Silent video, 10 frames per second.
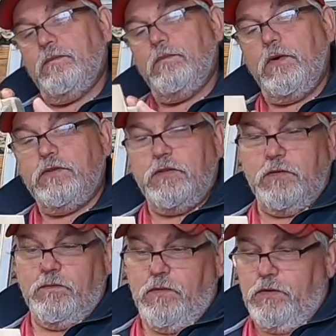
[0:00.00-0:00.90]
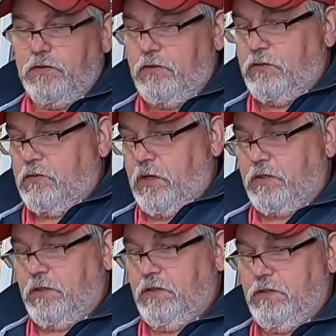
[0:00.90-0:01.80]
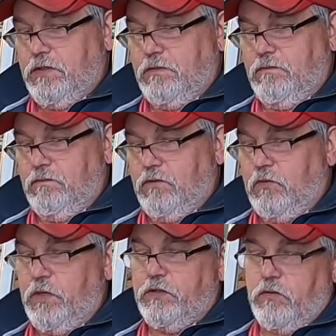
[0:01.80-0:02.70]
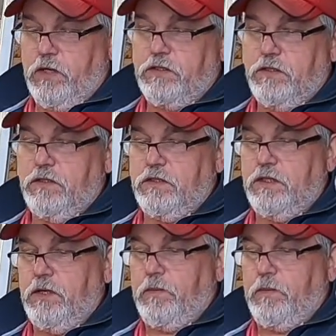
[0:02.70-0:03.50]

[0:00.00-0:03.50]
Most of the trucks that toy trucks that you see are